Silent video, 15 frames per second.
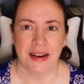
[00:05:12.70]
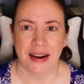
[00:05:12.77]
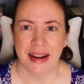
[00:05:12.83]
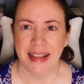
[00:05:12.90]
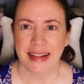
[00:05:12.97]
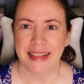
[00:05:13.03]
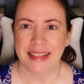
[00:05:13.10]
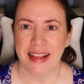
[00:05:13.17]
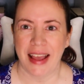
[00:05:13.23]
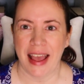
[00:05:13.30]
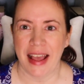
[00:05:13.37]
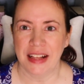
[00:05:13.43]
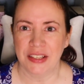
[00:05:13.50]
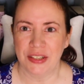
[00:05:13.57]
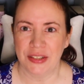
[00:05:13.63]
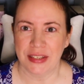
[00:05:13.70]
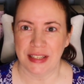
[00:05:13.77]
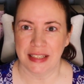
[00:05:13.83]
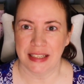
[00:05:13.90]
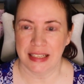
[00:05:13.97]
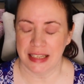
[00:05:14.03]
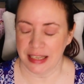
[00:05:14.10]
All right, so as you
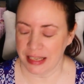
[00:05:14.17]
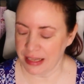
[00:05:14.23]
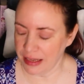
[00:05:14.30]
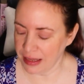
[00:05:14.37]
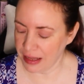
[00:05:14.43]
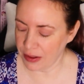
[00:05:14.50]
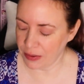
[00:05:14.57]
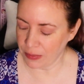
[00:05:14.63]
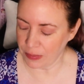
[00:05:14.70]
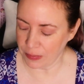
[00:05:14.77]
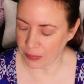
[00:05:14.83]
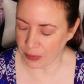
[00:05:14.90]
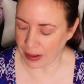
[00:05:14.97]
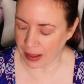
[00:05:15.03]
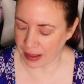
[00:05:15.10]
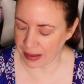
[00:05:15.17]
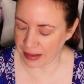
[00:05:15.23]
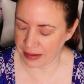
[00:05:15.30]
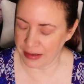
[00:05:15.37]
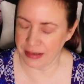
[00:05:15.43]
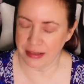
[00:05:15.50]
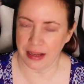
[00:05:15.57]
could see, I
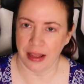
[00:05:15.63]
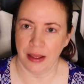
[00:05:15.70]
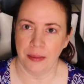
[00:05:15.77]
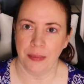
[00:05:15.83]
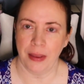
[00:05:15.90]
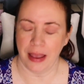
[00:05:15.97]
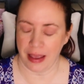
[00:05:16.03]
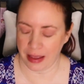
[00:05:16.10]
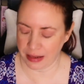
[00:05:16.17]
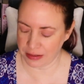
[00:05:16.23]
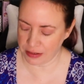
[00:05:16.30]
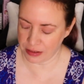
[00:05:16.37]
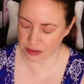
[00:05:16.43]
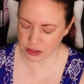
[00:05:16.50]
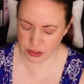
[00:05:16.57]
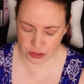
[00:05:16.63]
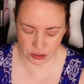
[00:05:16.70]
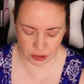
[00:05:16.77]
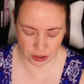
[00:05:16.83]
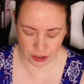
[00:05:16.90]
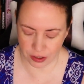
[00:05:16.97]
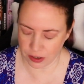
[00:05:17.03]
ended up at
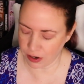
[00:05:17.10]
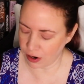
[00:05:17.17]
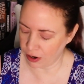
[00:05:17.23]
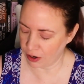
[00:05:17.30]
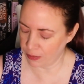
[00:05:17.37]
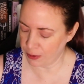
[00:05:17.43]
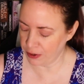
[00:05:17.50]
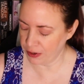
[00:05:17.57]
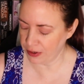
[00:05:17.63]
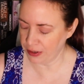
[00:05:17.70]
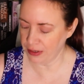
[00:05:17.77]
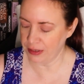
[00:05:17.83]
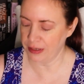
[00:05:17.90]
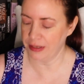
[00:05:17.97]
Star Harbor.